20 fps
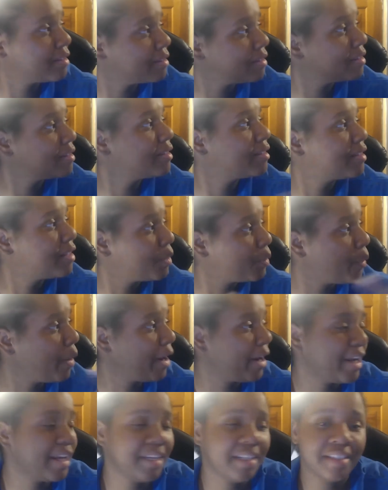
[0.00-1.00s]
the
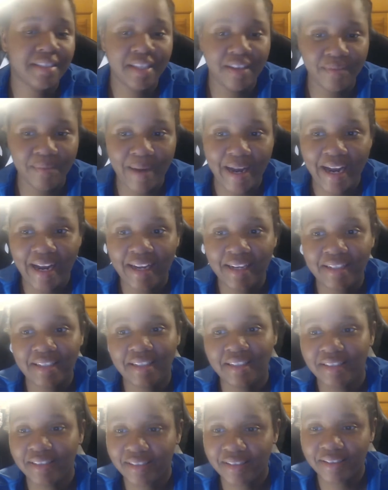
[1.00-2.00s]
workings of my
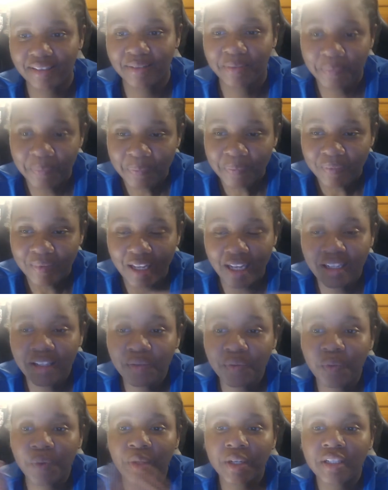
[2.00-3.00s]
ideas, so I look
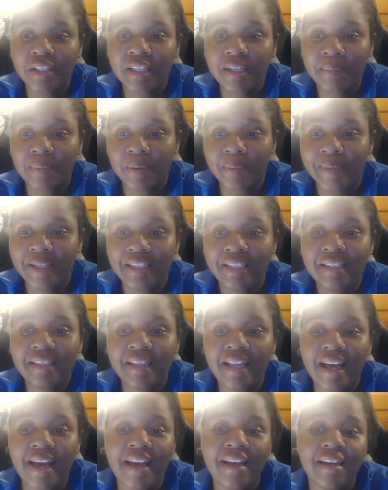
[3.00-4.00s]
forward to implementing
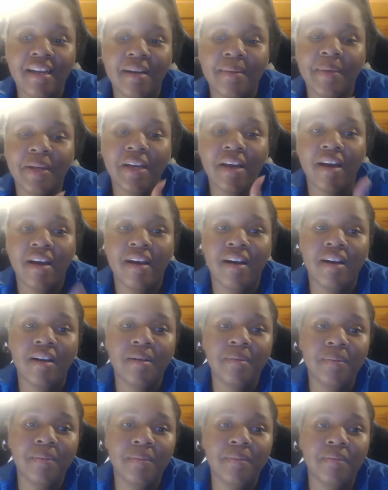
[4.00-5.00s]
that coming up.
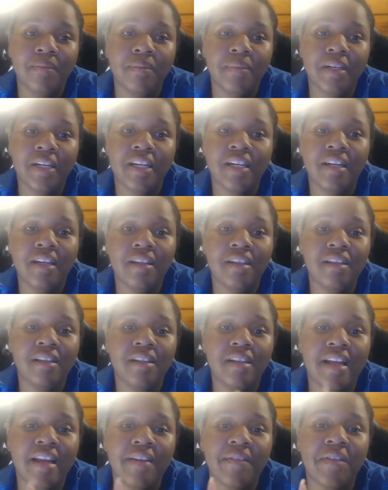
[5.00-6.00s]
But other than
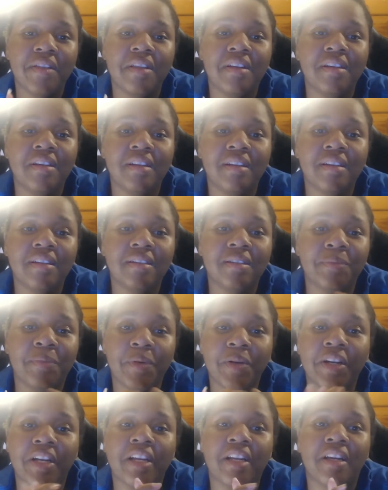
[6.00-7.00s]
that, everything is
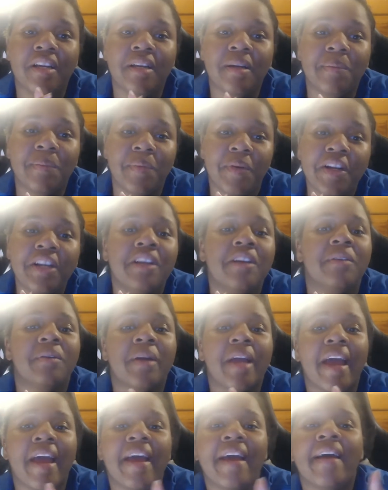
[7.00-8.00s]
pretty pretty
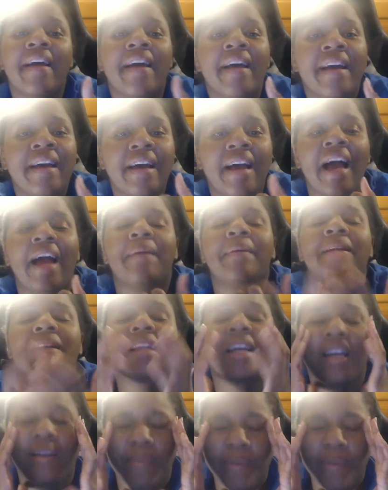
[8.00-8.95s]
okay. I mean, like, I've been